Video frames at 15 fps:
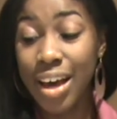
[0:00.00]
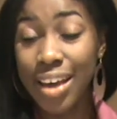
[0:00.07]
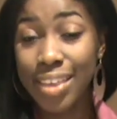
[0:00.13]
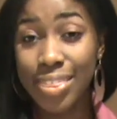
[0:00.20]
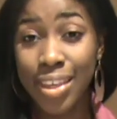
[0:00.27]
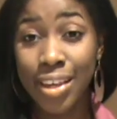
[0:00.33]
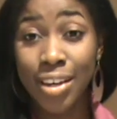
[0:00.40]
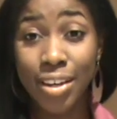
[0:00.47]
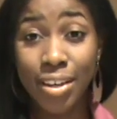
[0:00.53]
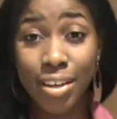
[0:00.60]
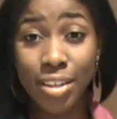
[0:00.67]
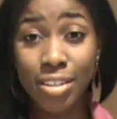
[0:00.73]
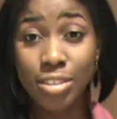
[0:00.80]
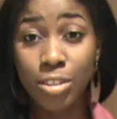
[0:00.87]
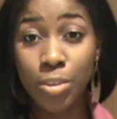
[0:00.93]
I think
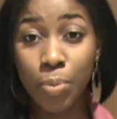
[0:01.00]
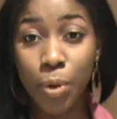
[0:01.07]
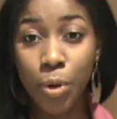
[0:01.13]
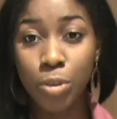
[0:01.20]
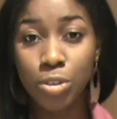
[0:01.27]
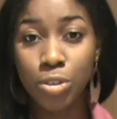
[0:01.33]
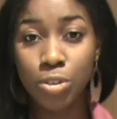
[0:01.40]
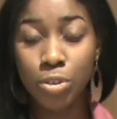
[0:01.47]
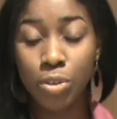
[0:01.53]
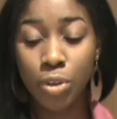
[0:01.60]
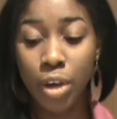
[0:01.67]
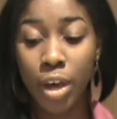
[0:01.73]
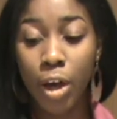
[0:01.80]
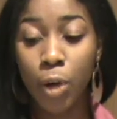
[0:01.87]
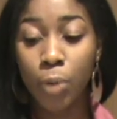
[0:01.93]
it's supposed
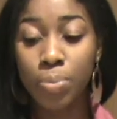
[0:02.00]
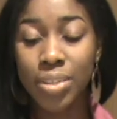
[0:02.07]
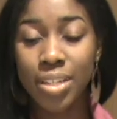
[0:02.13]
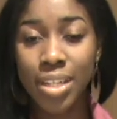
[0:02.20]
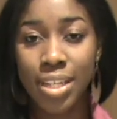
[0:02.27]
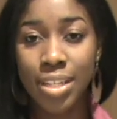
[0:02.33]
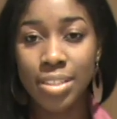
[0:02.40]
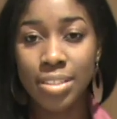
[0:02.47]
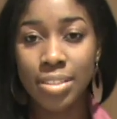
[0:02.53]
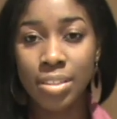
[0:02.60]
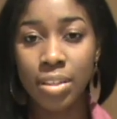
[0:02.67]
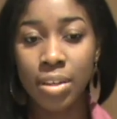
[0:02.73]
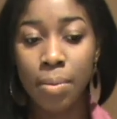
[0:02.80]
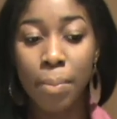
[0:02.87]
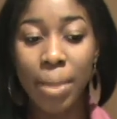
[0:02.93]
to help
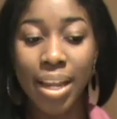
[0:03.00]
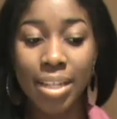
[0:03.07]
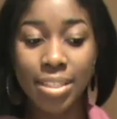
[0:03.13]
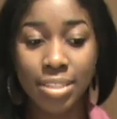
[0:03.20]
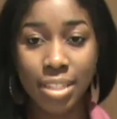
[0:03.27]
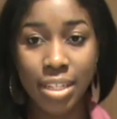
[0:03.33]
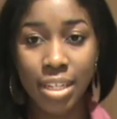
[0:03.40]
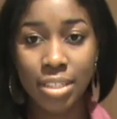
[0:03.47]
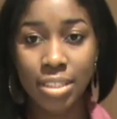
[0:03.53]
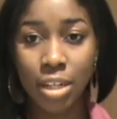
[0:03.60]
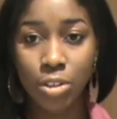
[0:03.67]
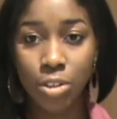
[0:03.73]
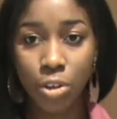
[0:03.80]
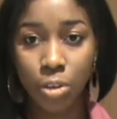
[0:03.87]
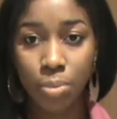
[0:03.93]
balance the heat
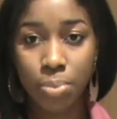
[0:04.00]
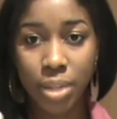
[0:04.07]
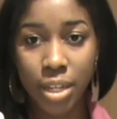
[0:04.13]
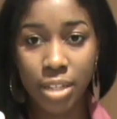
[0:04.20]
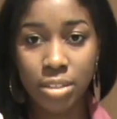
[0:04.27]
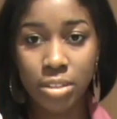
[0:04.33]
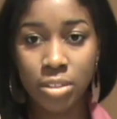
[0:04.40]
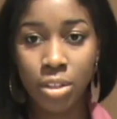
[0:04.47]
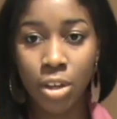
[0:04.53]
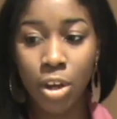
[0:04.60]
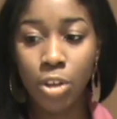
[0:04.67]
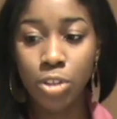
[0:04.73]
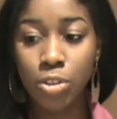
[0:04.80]
out on your plates.